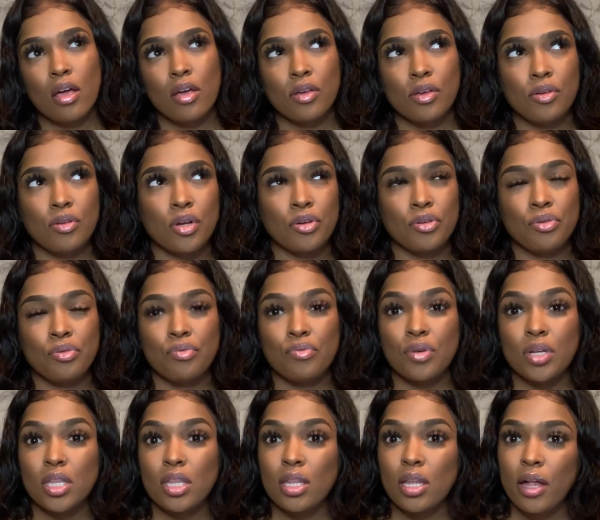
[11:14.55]
you
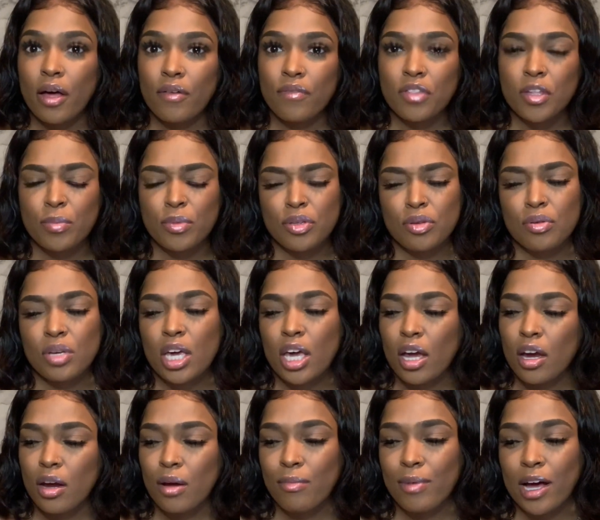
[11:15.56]
really love them and you
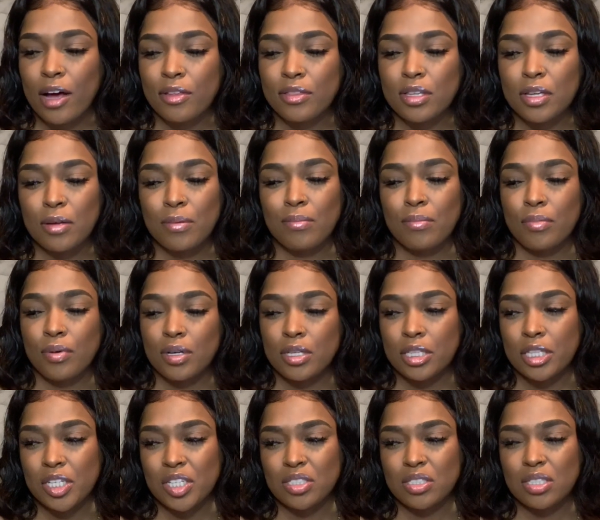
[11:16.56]
care about them, but
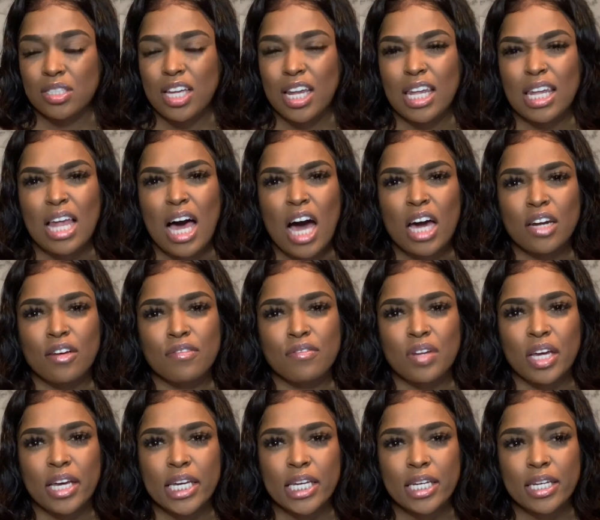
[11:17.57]
there's just a lot of
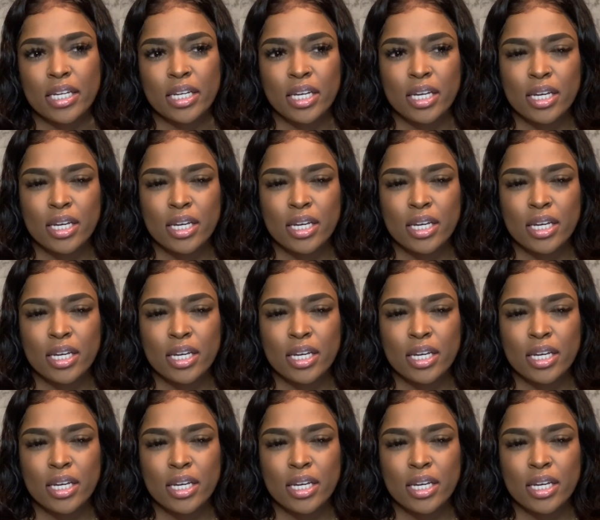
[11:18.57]
like